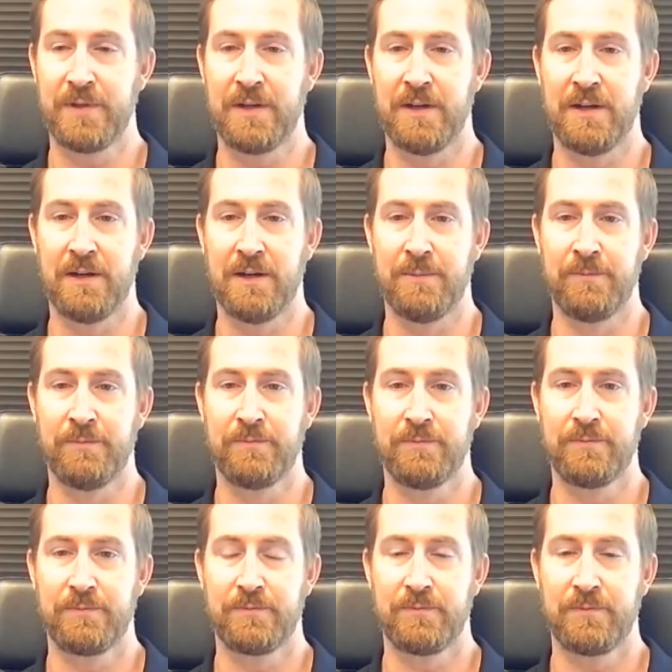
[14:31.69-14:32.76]
And
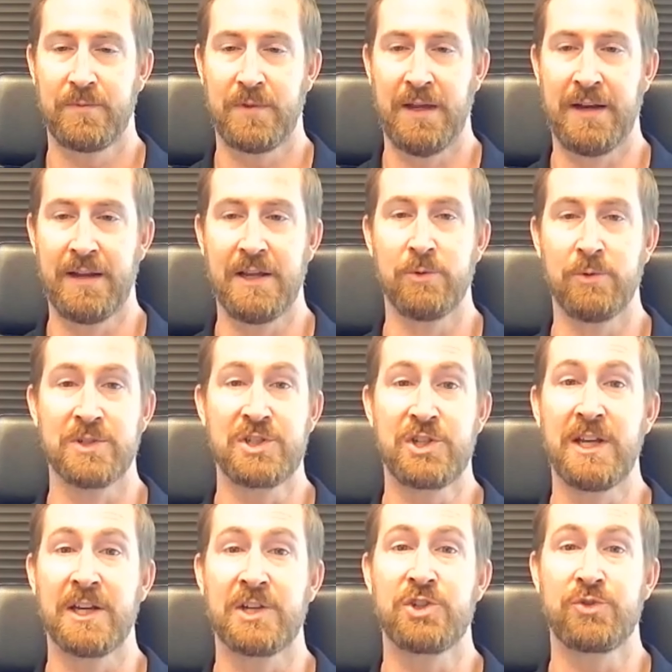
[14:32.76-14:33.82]
it was
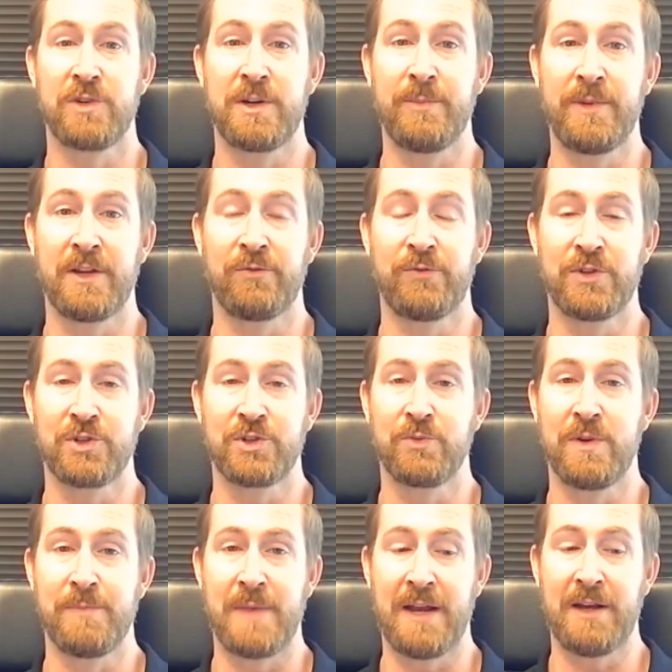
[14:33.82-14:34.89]
extremely
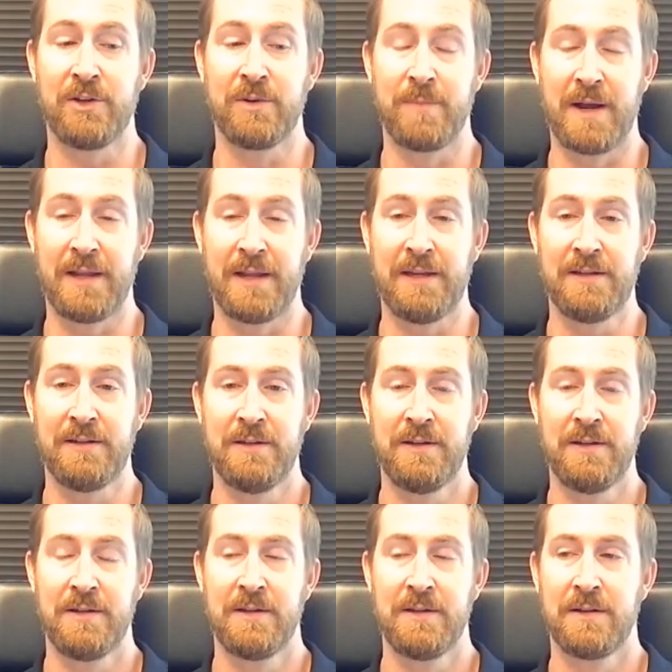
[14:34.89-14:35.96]
efficient. We made good money.
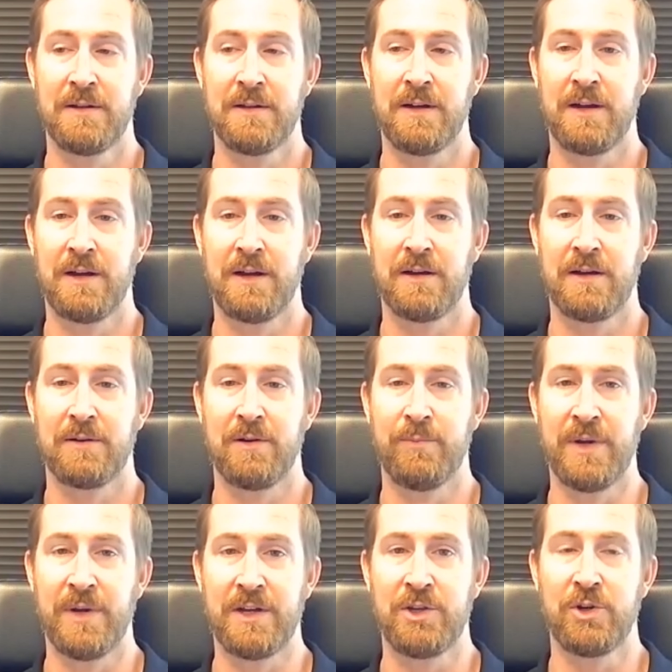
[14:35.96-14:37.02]

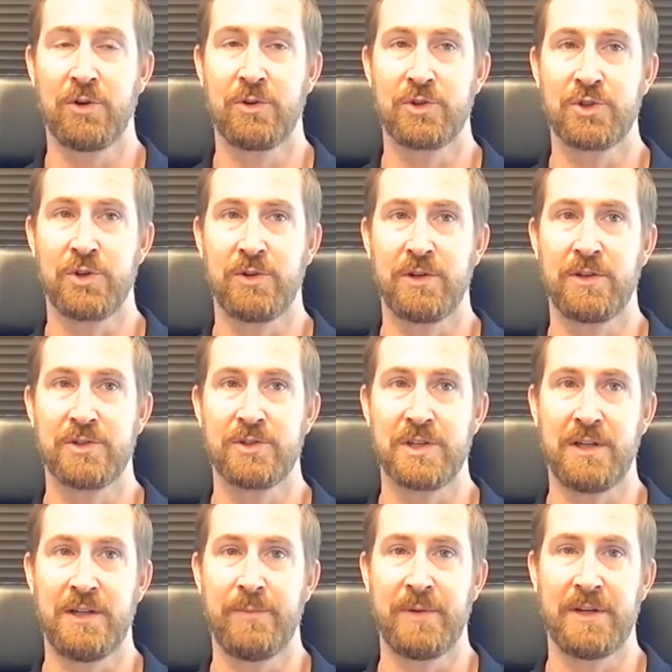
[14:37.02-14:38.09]
But there's
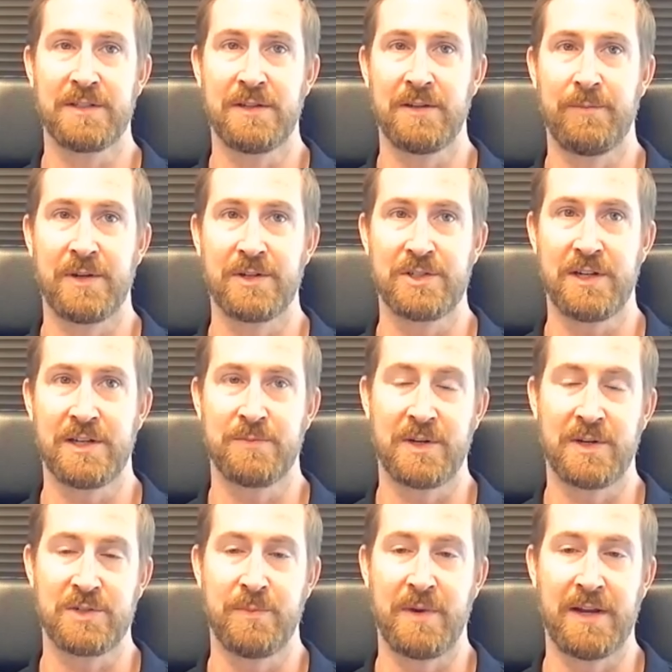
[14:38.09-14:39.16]
a limit to as
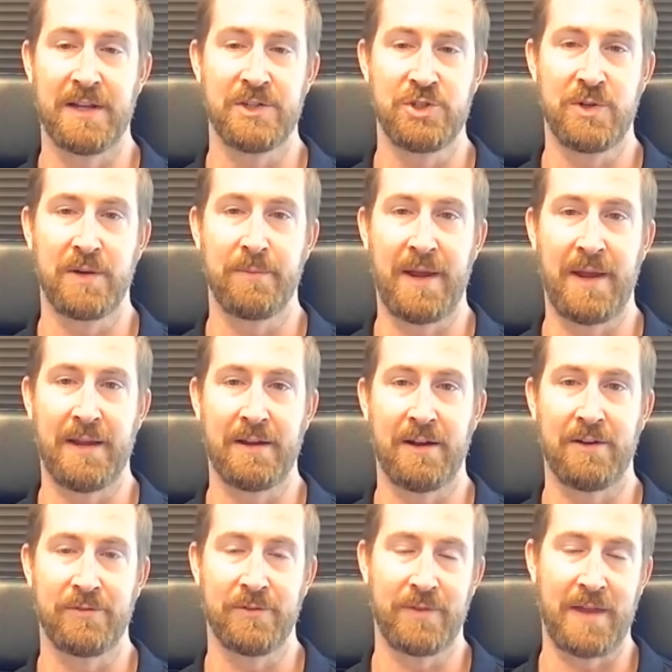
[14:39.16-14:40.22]
much money as you can make
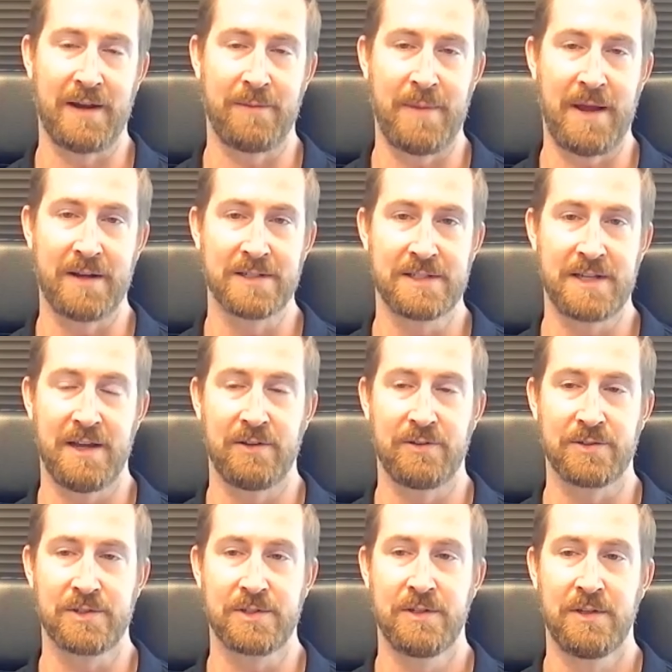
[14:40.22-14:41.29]
off of that amount of
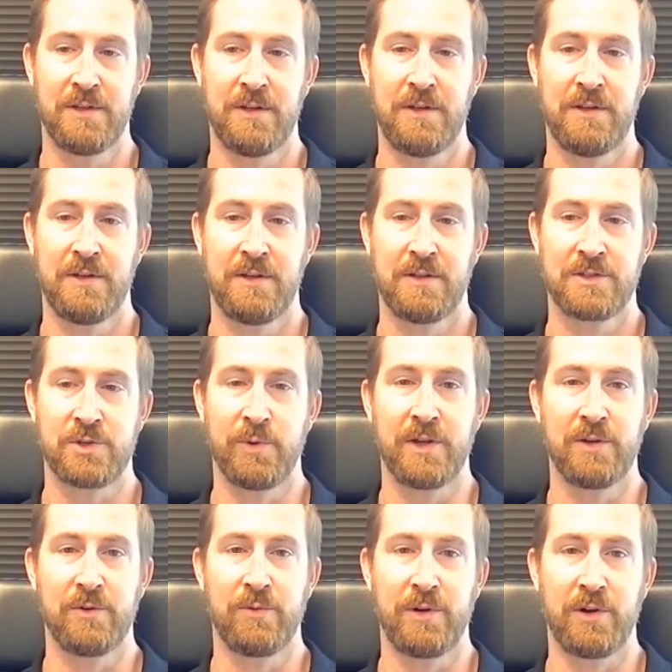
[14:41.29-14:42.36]
sales. So
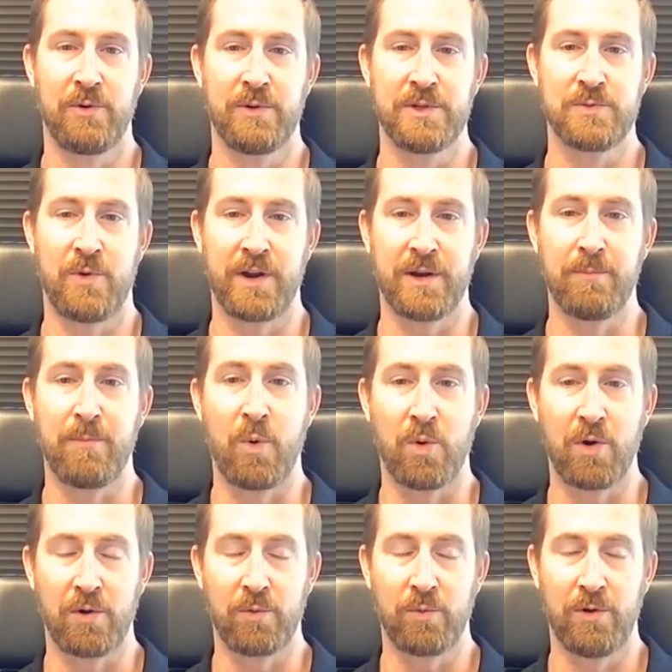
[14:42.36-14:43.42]
we always wanted
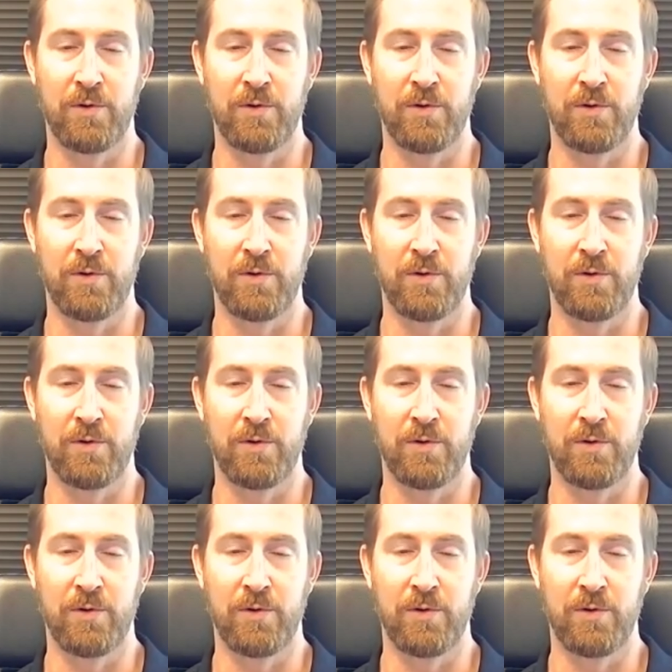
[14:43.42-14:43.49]
more.